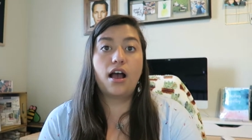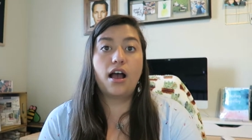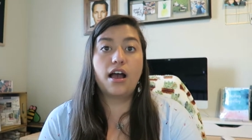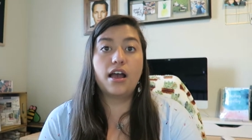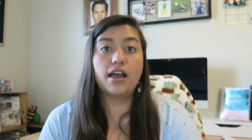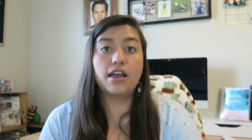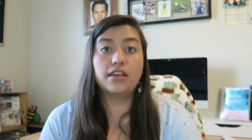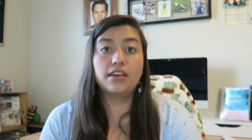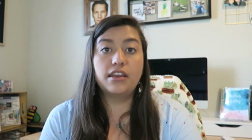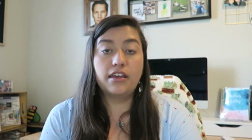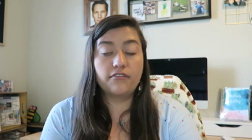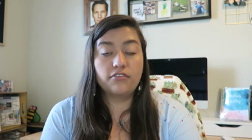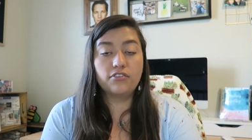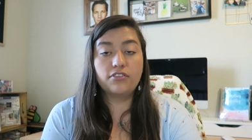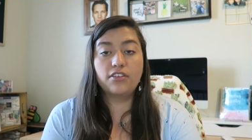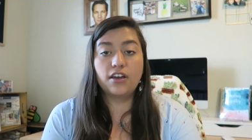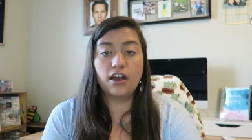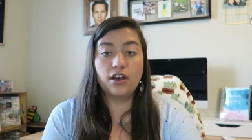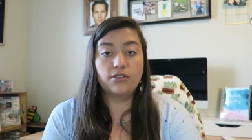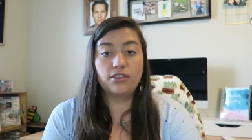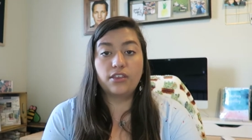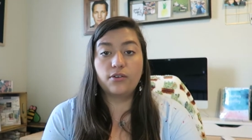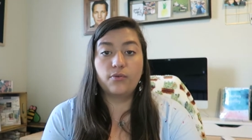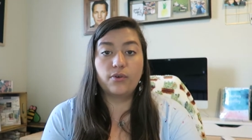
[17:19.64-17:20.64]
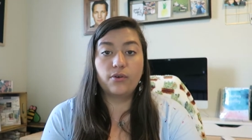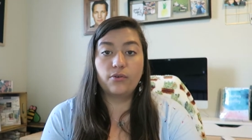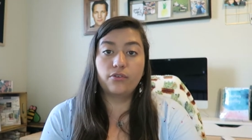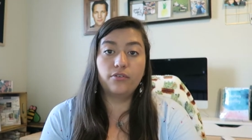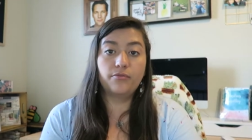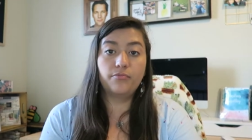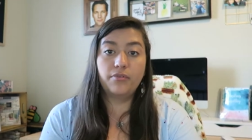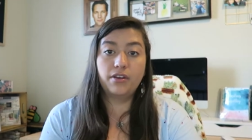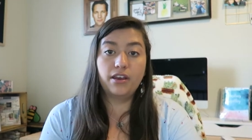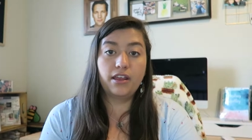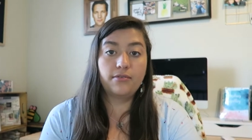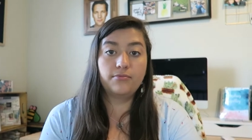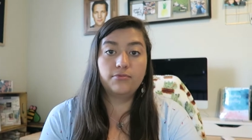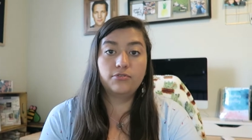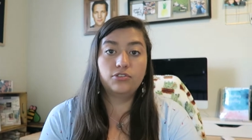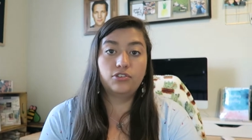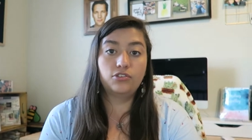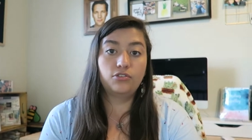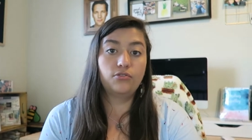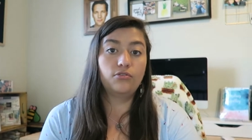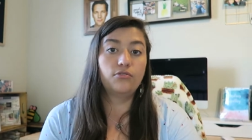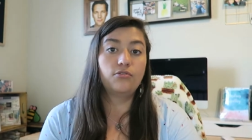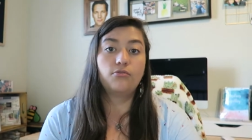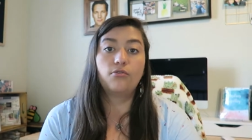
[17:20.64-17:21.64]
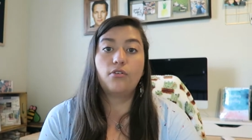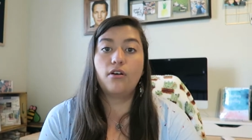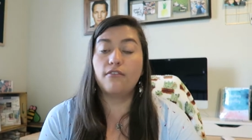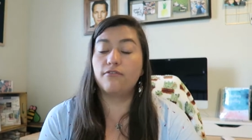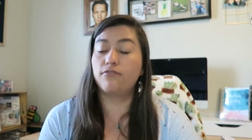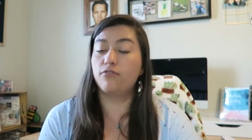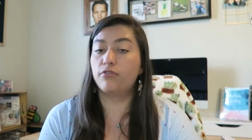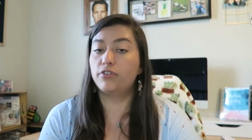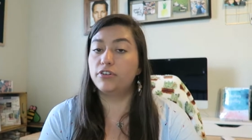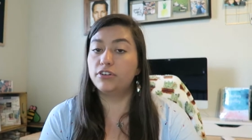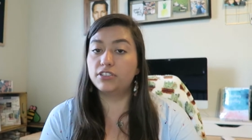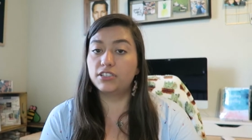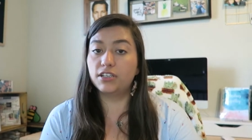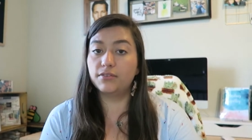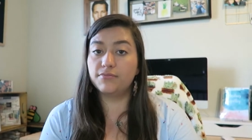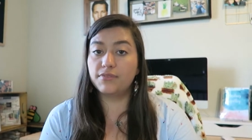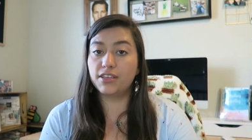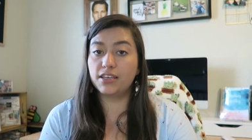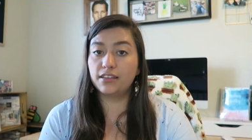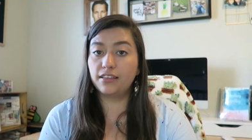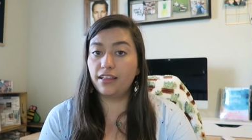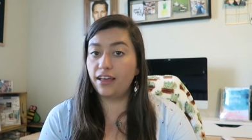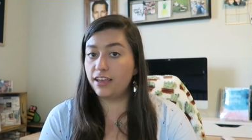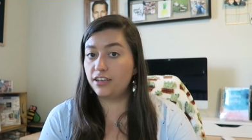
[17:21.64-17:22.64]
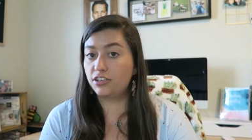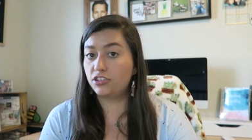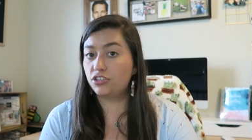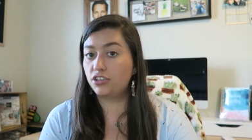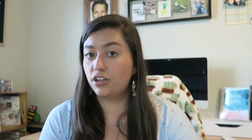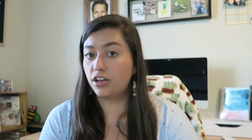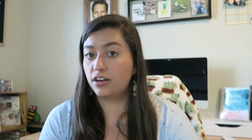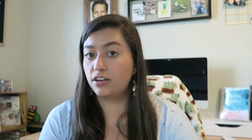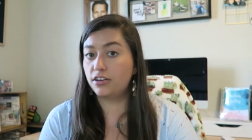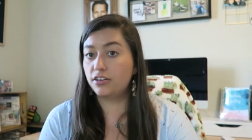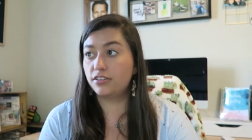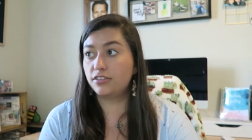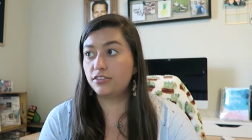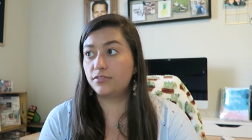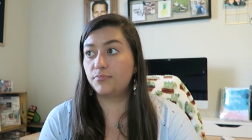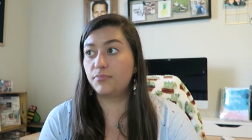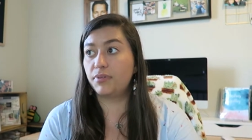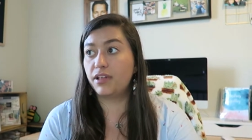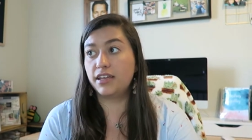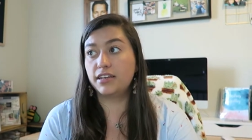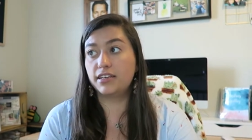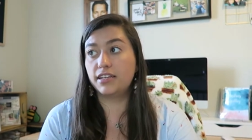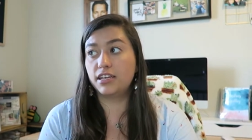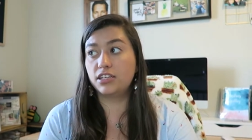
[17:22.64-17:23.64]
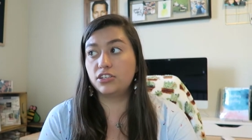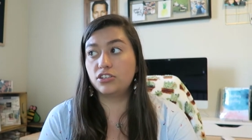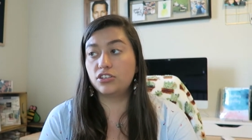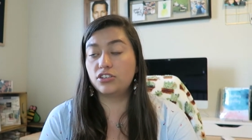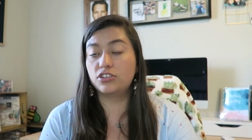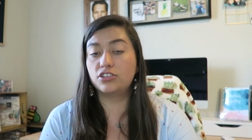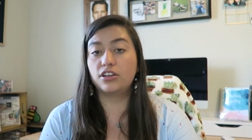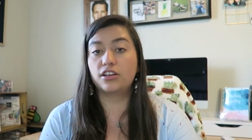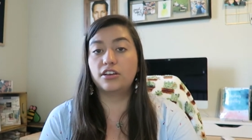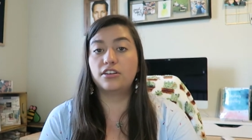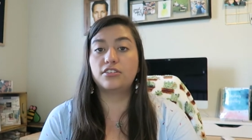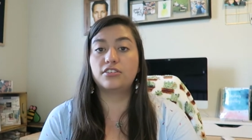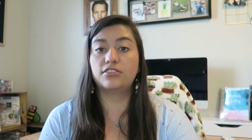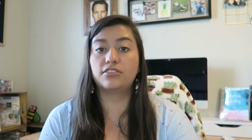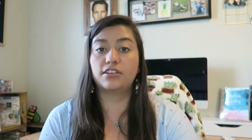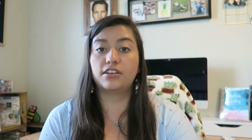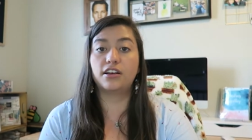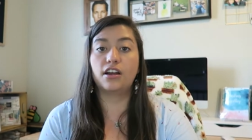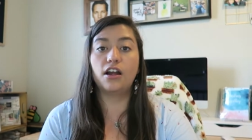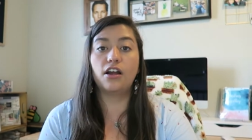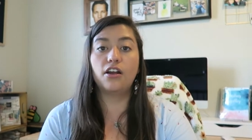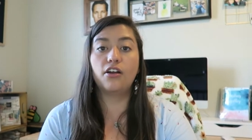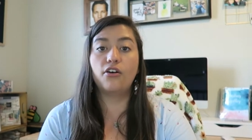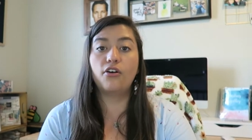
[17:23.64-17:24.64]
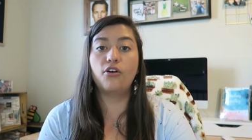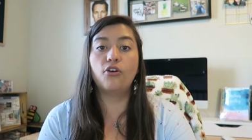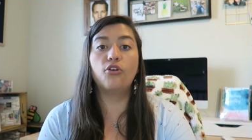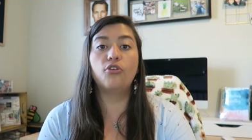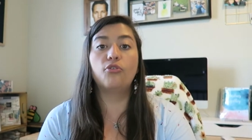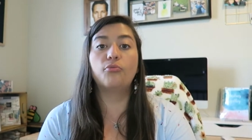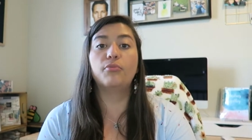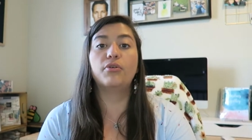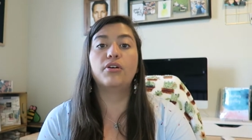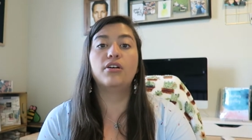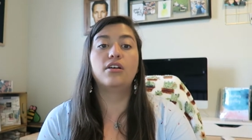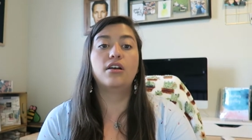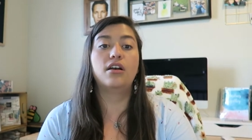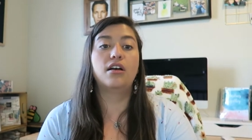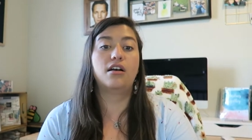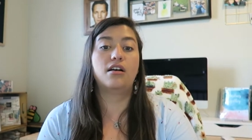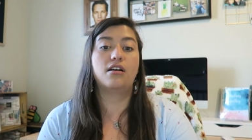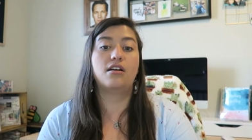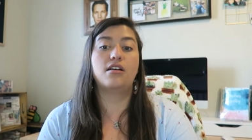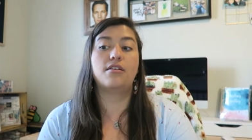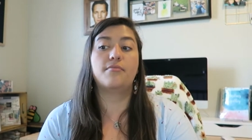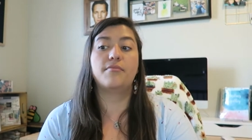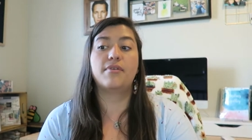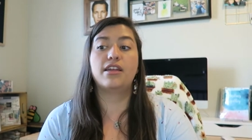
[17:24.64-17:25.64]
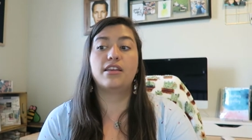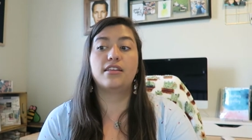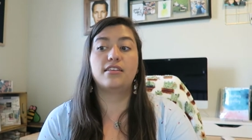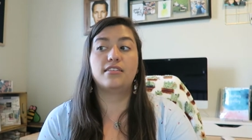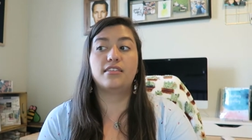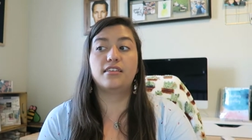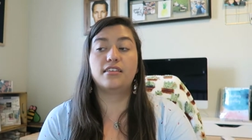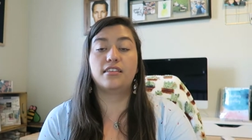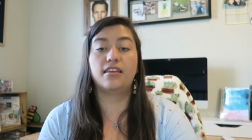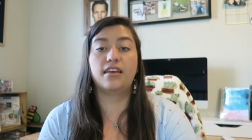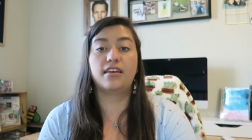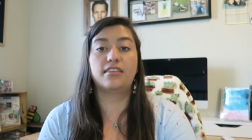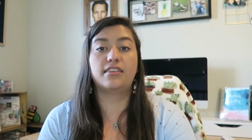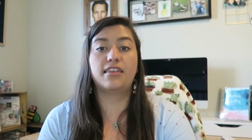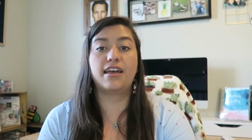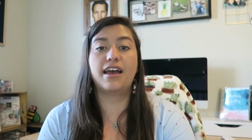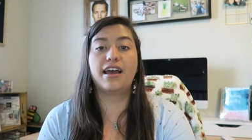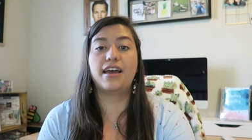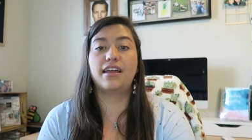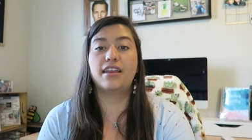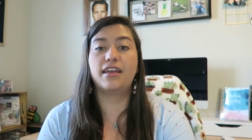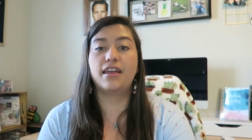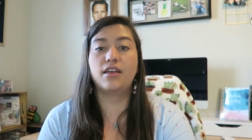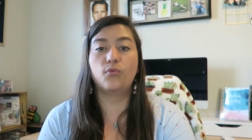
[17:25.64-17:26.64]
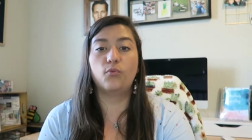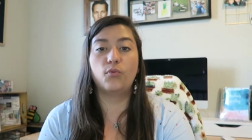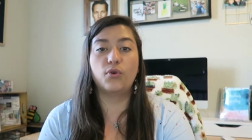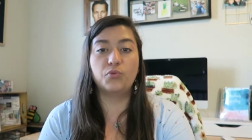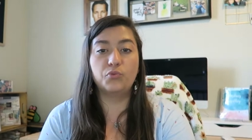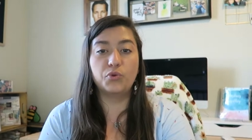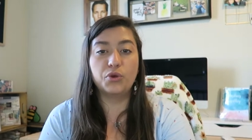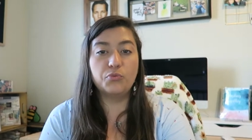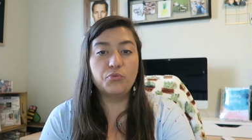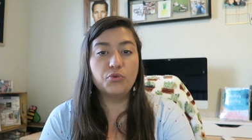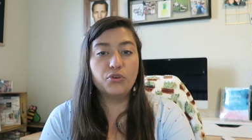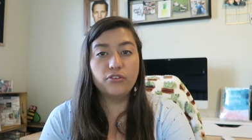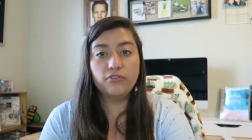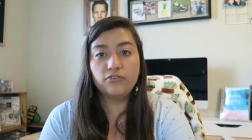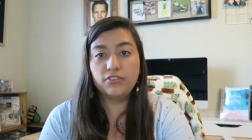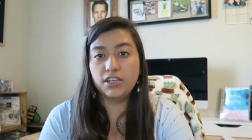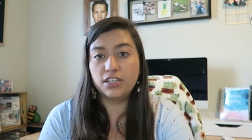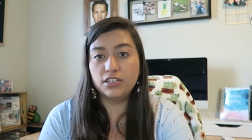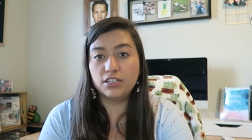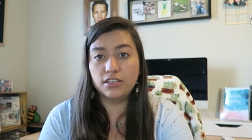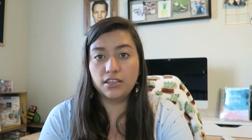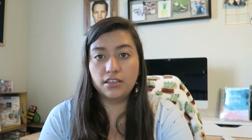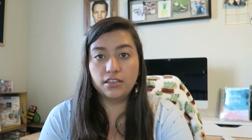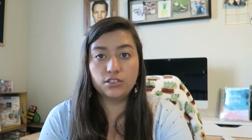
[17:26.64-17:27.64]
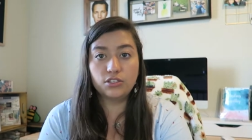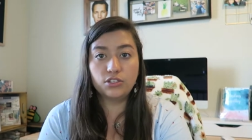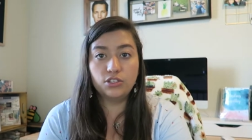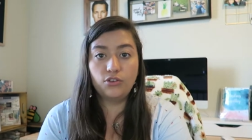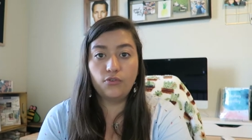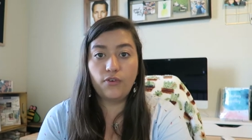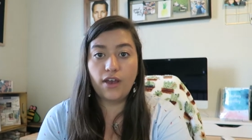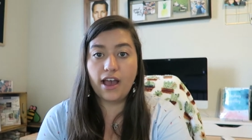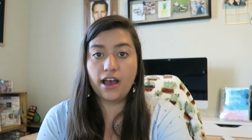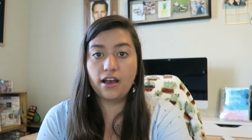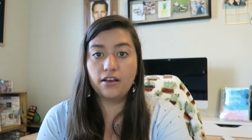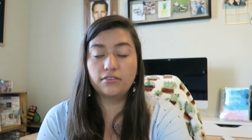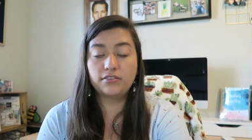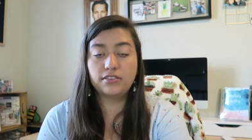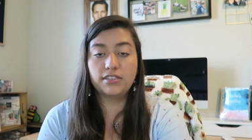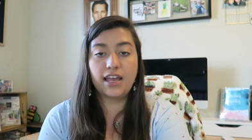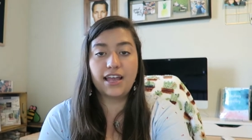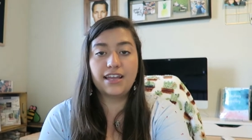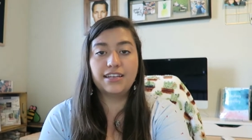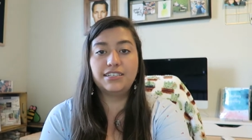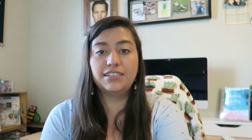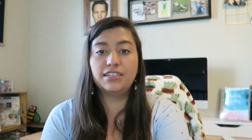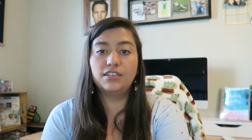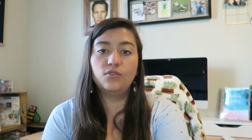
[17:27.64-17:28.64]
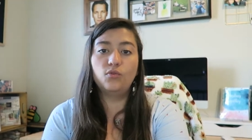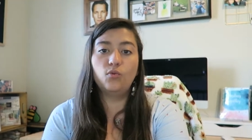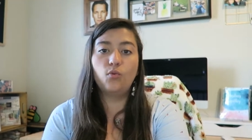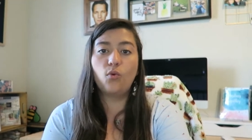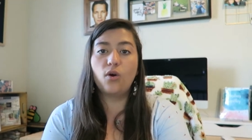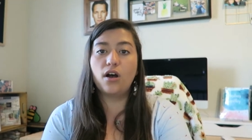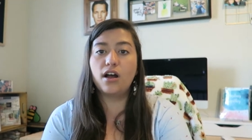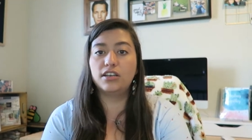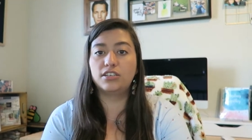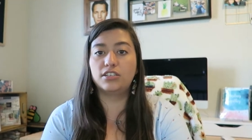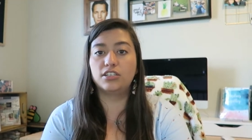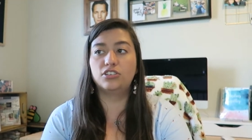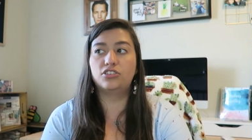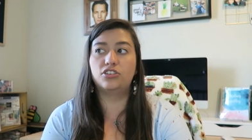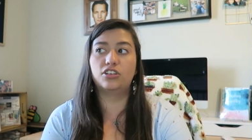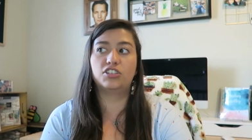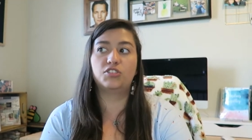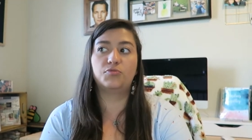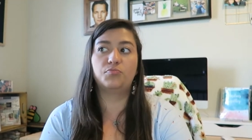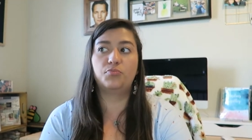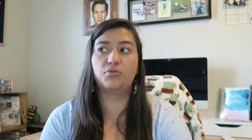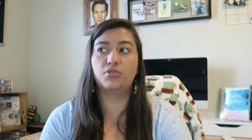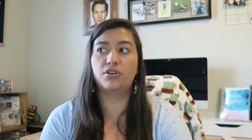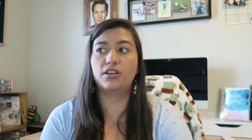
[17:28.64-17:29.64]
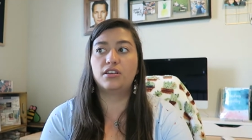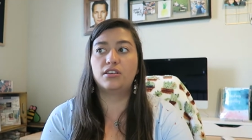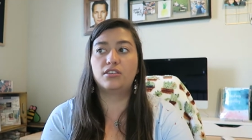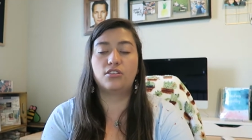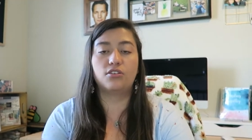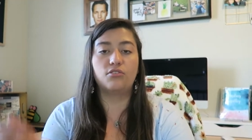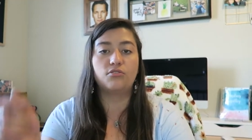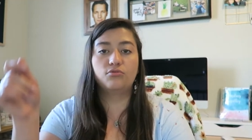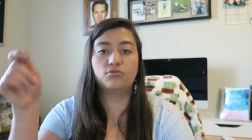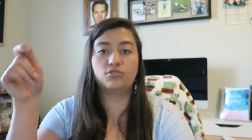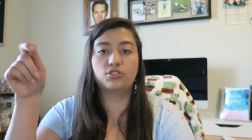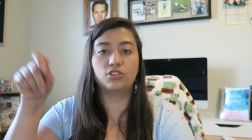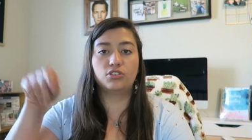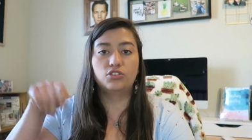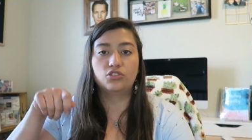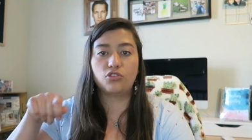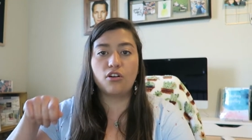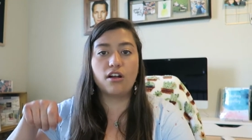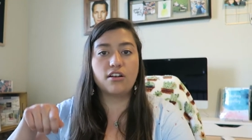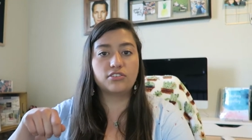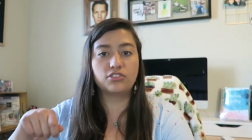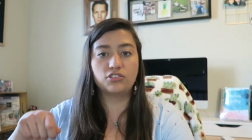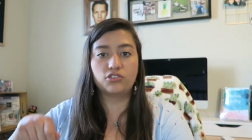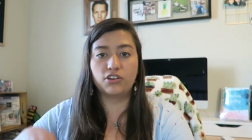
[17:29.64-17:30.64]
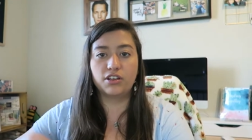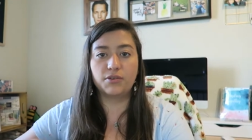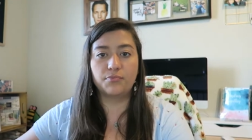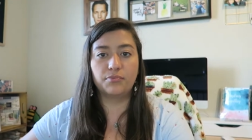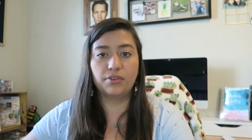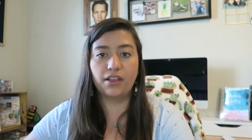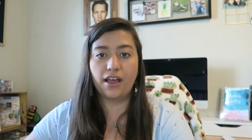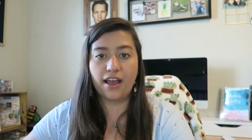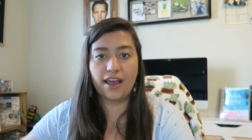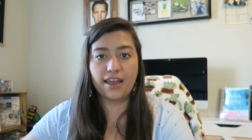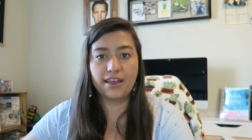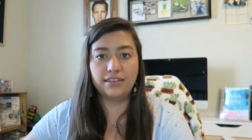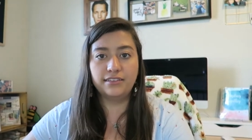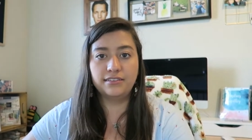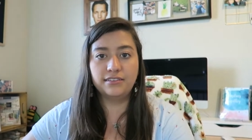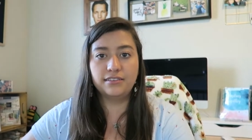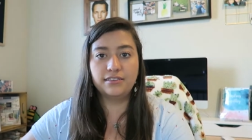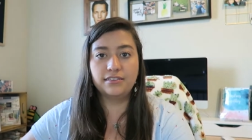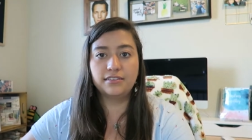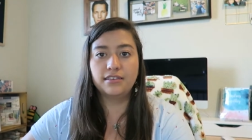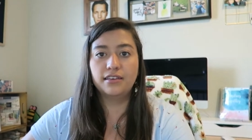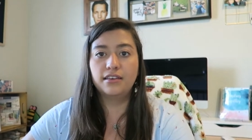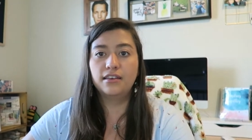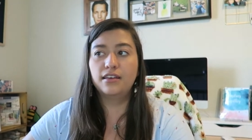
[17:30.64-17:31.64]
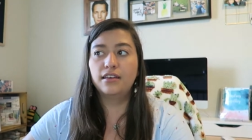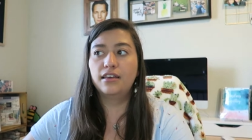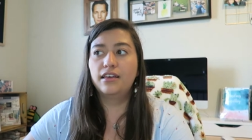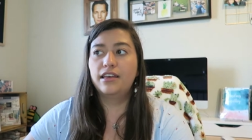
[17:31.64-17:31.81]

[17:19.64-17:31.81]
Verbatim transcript: I never thought that we would have been able to afford something like shutters, plantation shutters in our home, um, anything like that. And when we moved into this new house, I didn't want to just put those drawstring blinds.